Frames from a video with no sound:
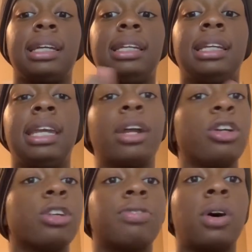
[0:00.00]
get on
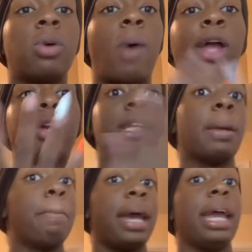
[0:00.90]
your phone while you're in
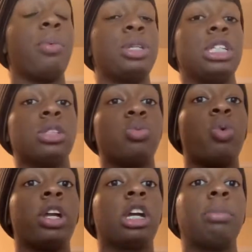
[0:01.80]
the bay, which is
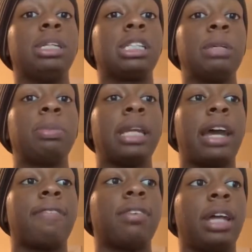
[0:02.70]
where you're gonna be sleeping
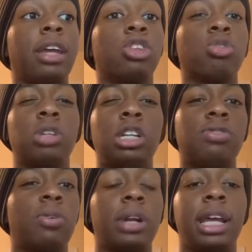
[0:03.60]
at for like
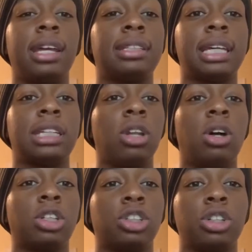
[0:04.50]
3-4 days, as
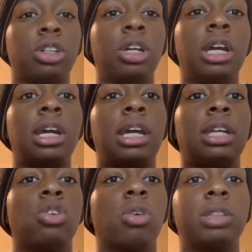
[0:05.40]
long as you're
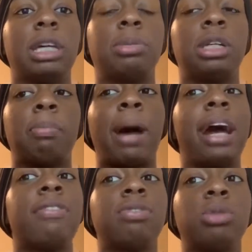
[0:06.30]
doing reception.
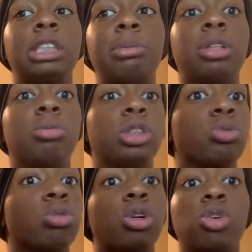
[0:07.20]
My reception was
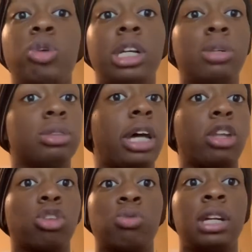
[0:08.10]
real quick. It was
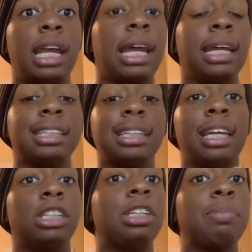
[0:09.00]
like 3 days. Then they
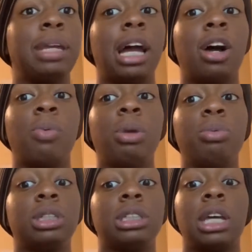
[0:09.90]
shipped me out. We was